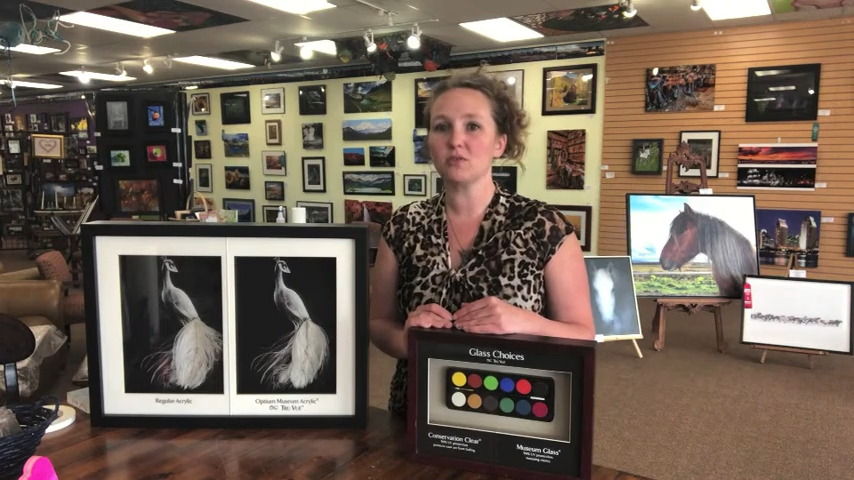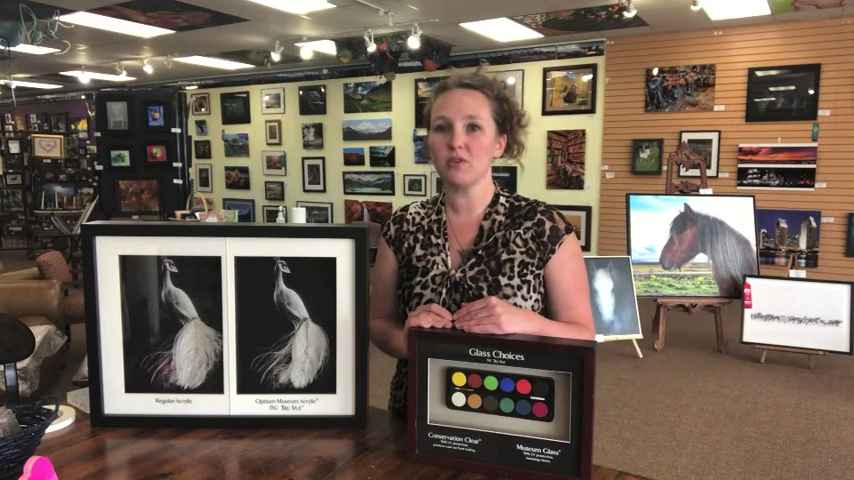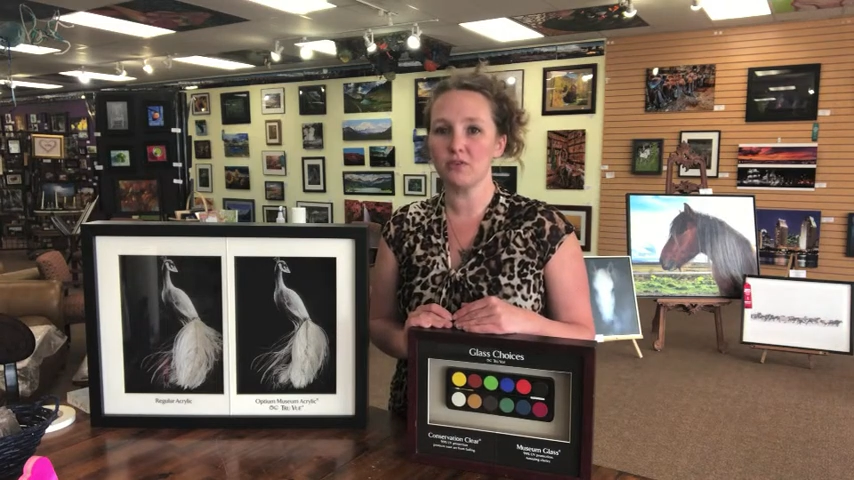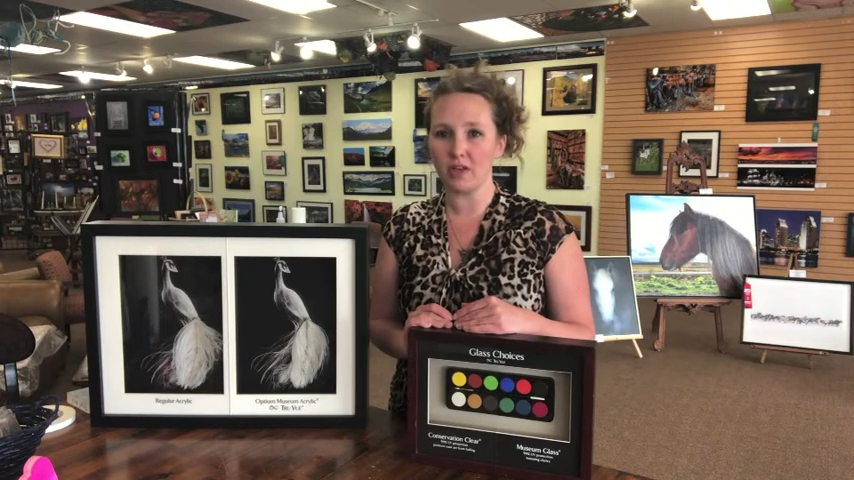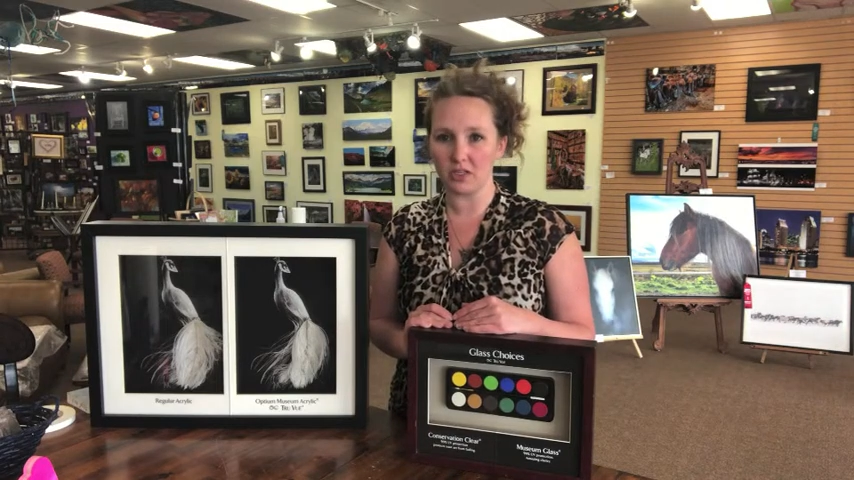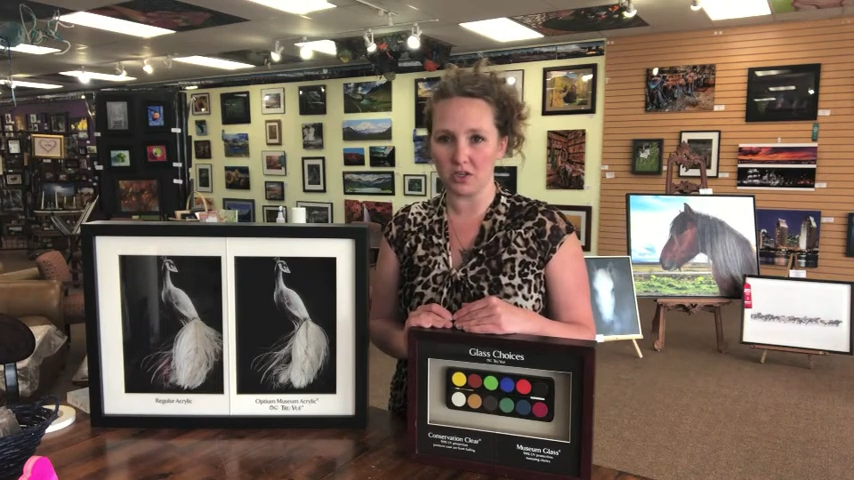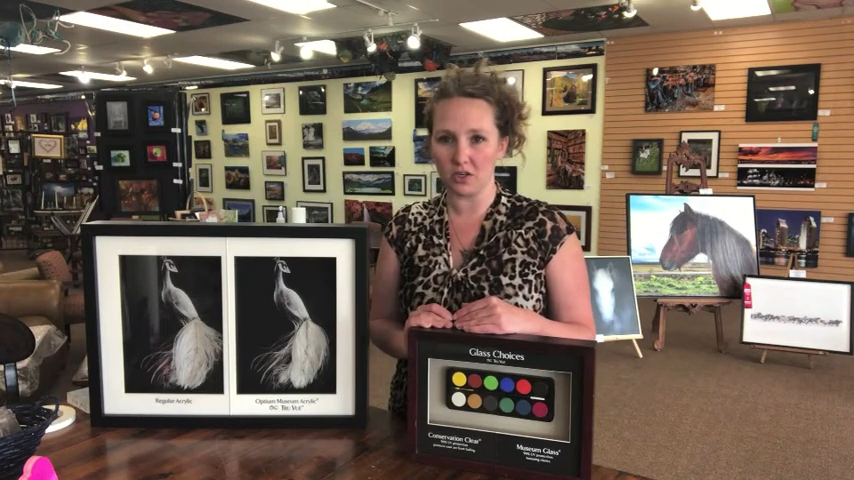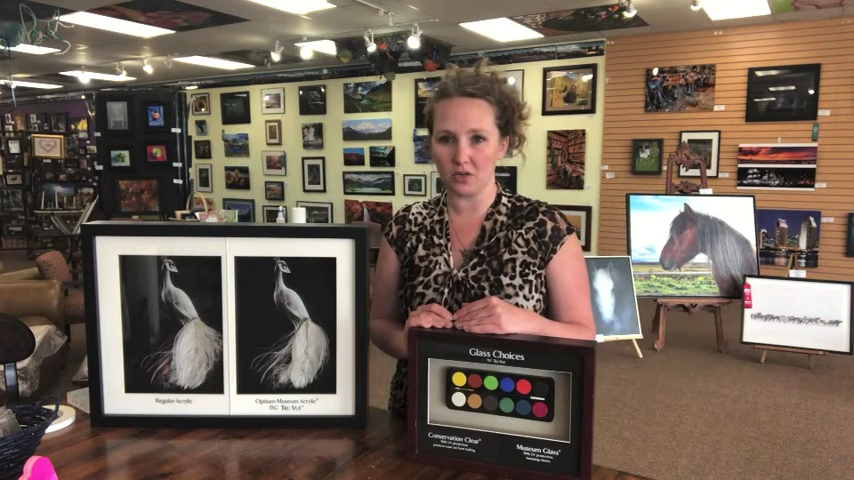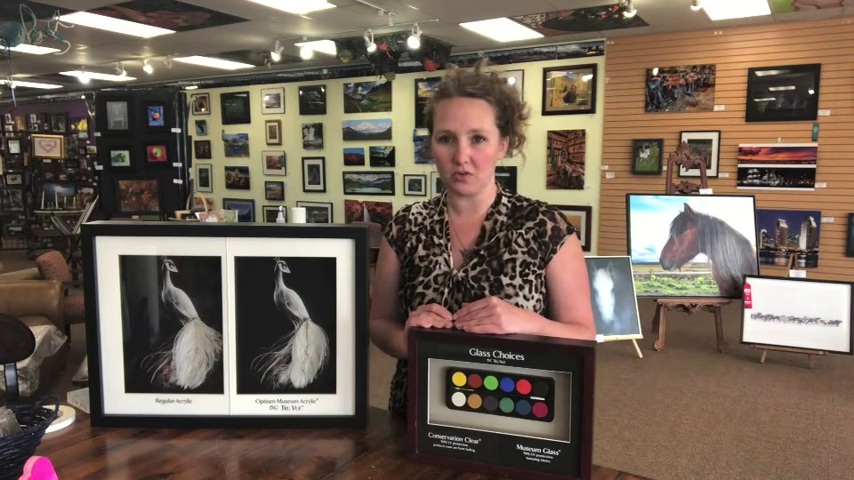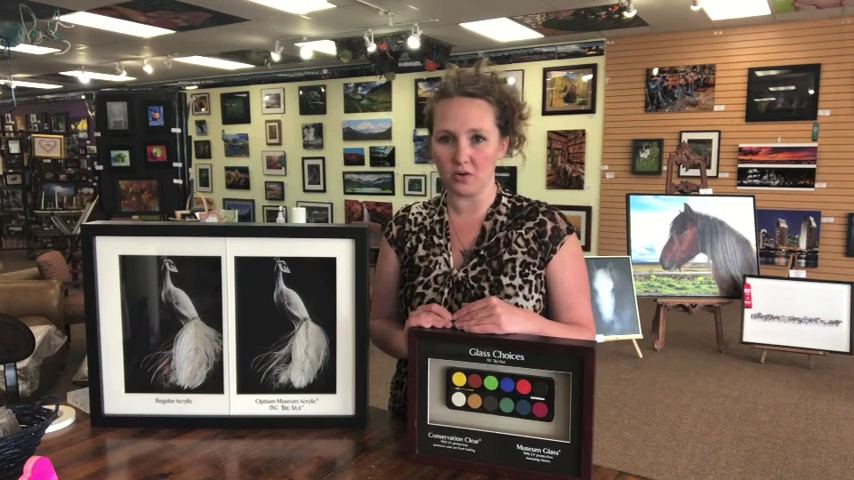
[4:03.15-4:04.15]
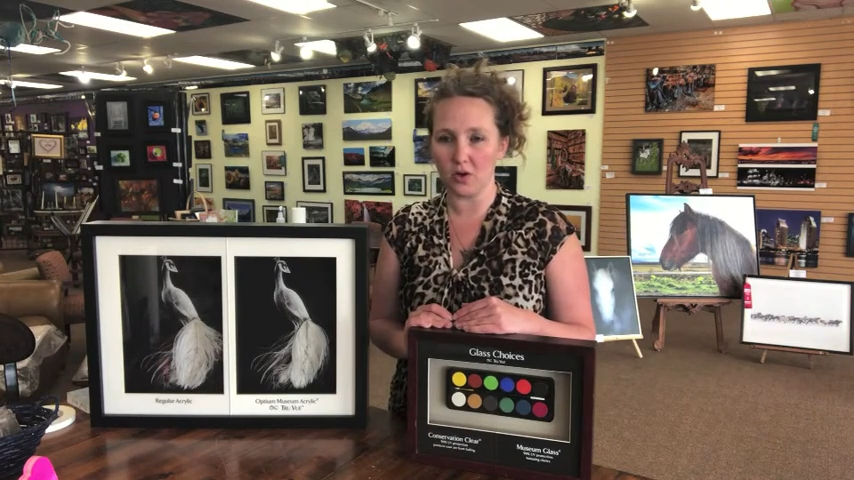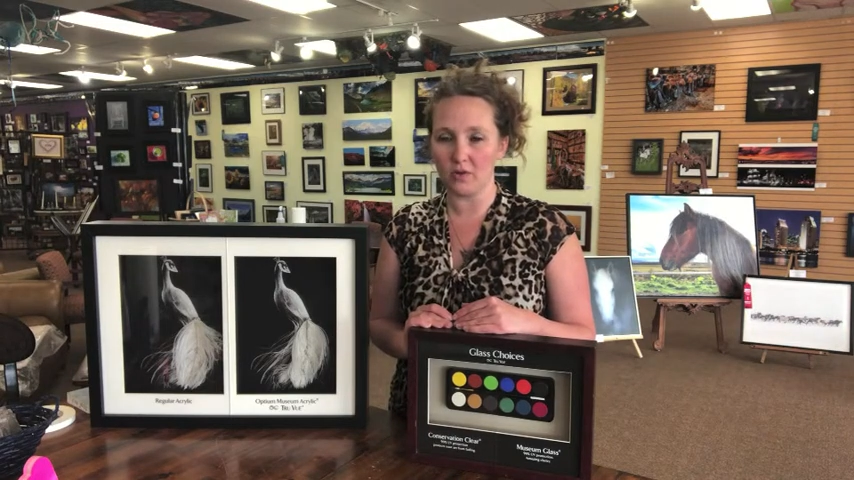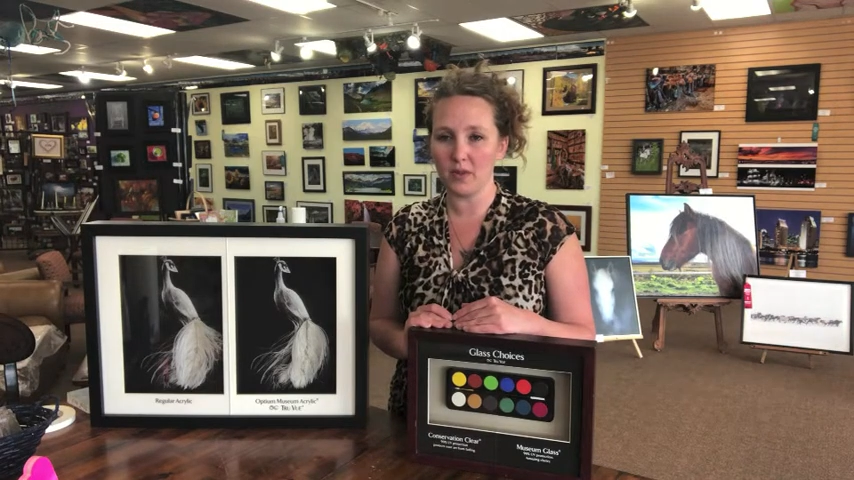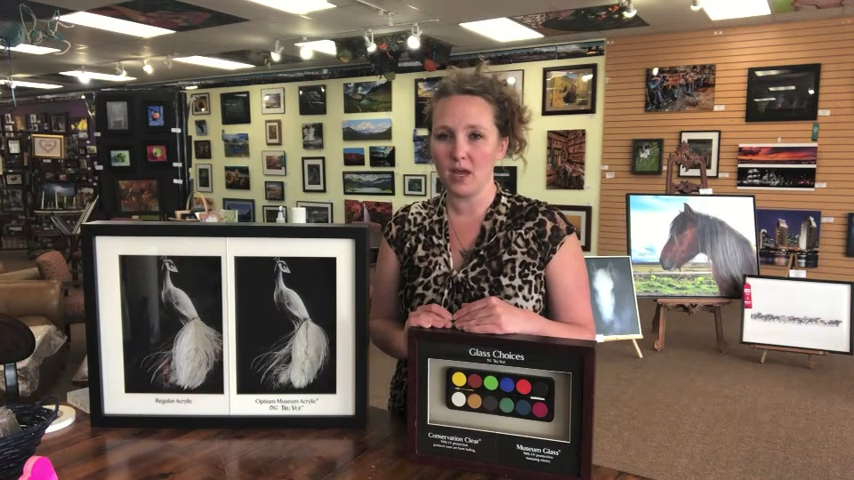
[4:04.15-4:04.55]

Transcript: reflection control.